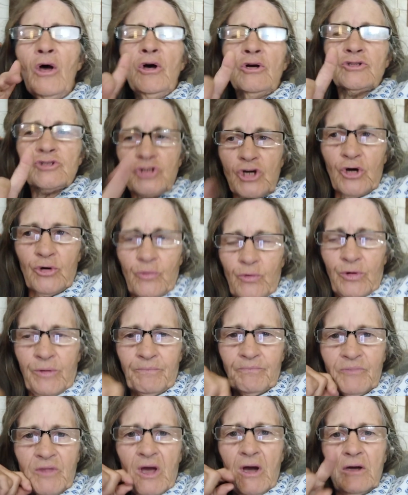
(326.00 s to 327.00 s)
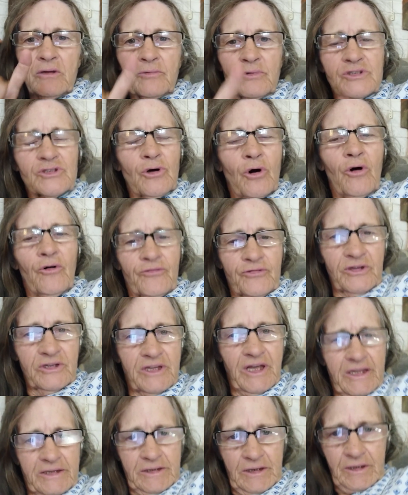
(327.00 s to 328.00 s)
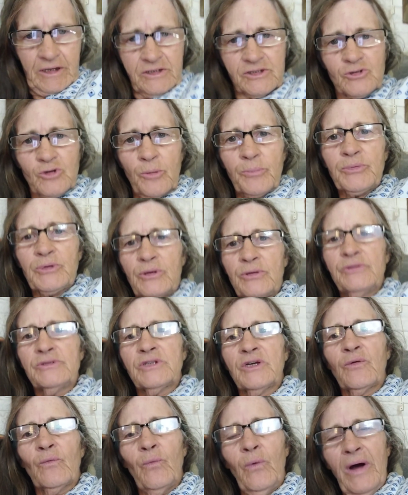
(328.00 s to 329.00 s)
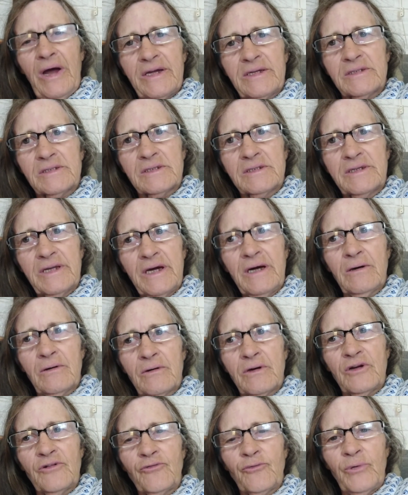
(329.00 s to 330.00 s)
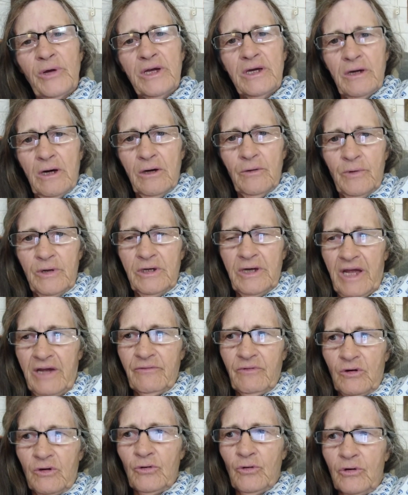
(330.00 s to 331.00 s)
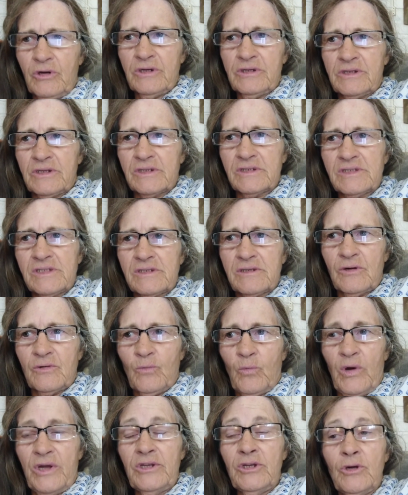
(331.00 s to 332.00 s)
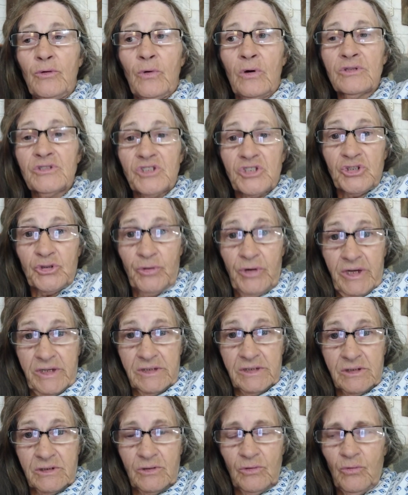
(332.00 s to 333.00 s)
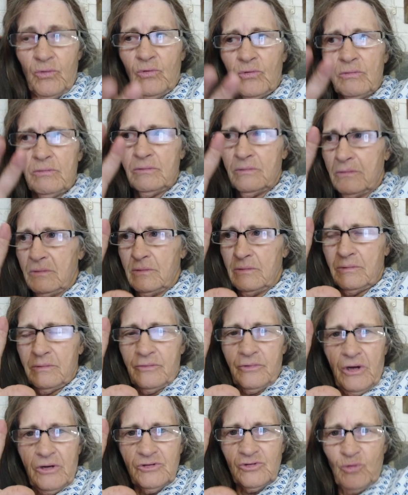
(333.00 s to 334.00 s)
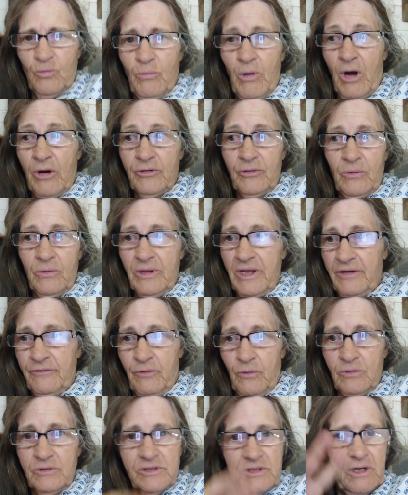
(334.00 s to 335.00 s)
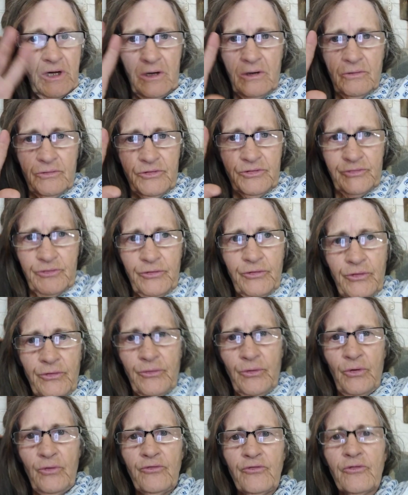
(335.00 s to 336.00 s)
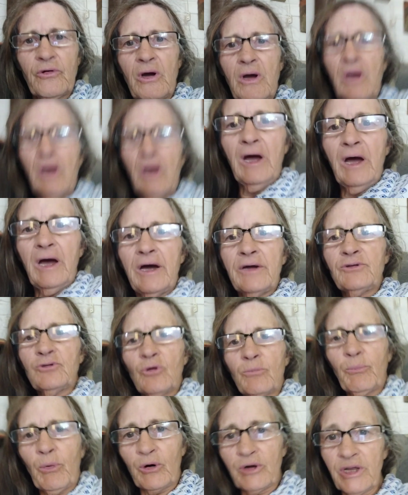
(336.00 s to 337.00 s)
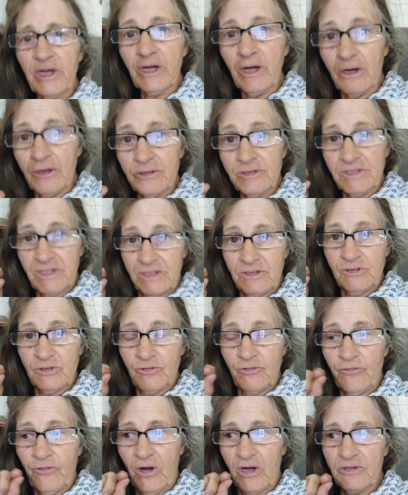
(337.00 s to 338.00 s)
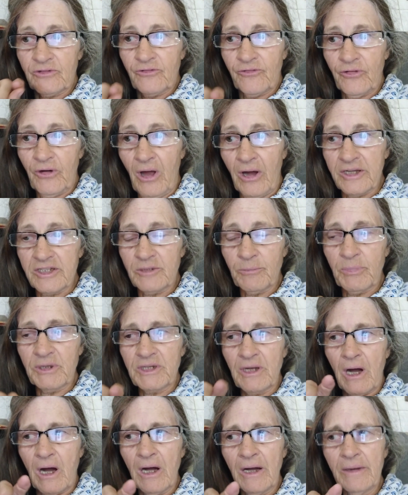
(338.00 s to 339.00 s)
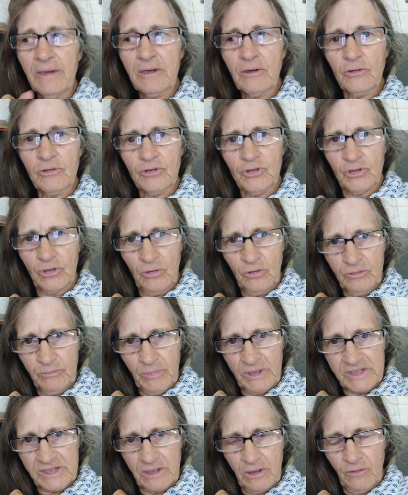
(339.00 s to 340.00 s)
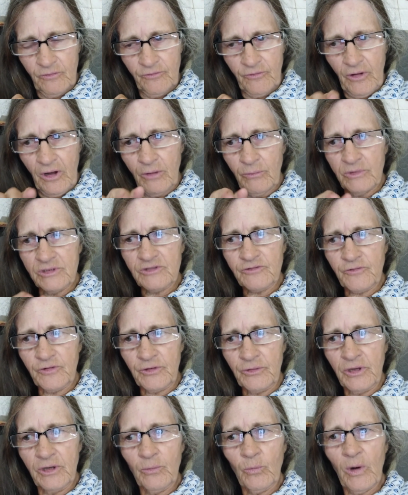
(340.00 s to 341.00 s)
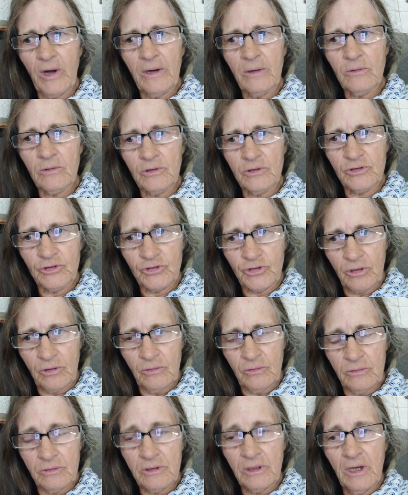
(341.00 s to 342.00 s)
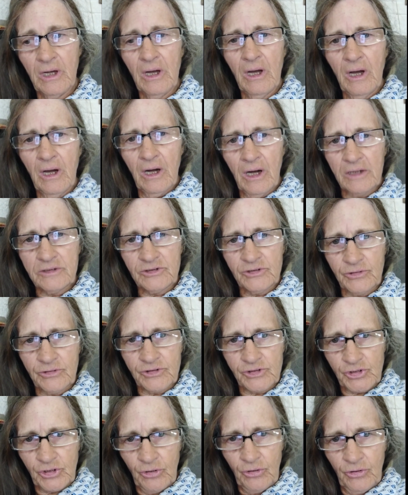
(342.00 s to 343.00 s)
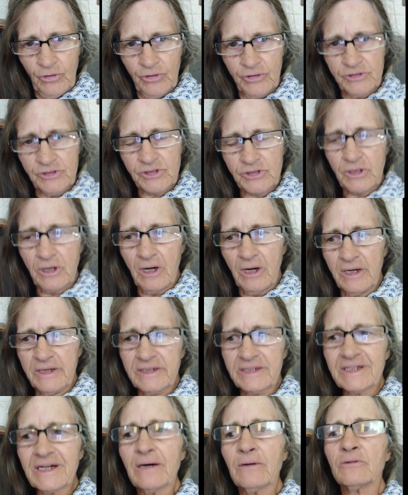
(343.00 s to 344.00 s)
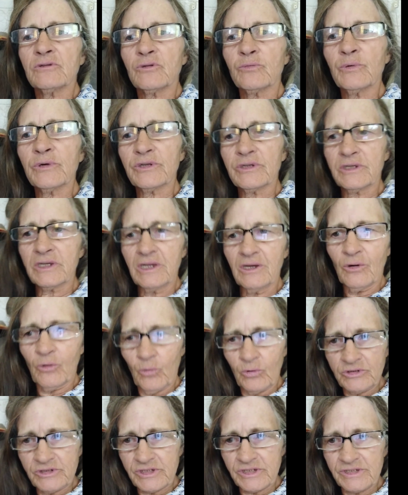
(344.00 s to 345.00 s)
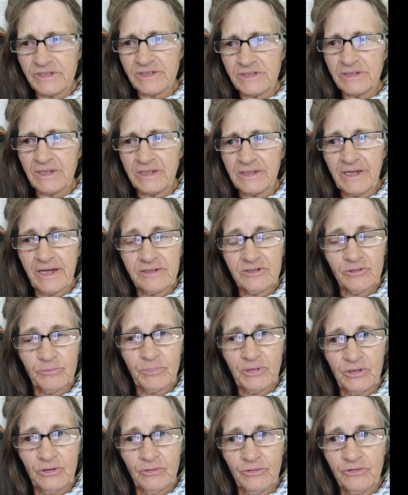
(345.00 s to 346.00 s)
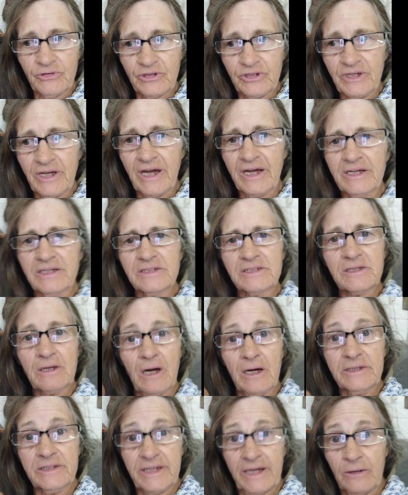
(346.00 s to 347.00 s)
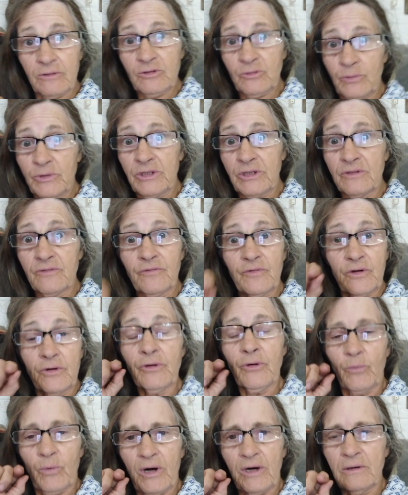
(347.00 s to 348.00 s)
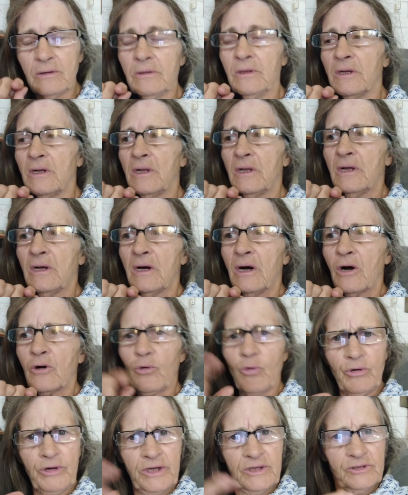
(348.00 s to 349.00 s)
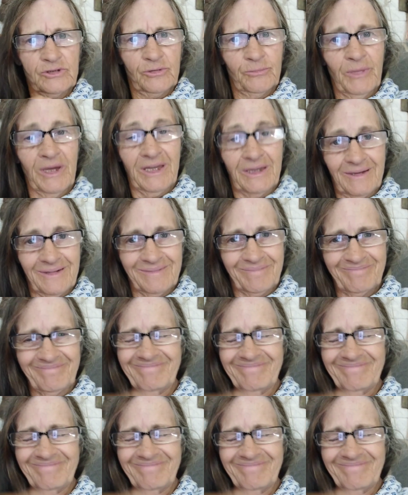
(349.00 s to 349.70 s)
So it was after that I stopped losing weight. Now, if we go and have a look at this, when you are stressed, those hormonal levels go through the roof and your body goes into fight flight. But I controlled myself. I was very well controlled. I took charge. I dealt with the horses that had to be euthanized. I dealt with it very well, according to me.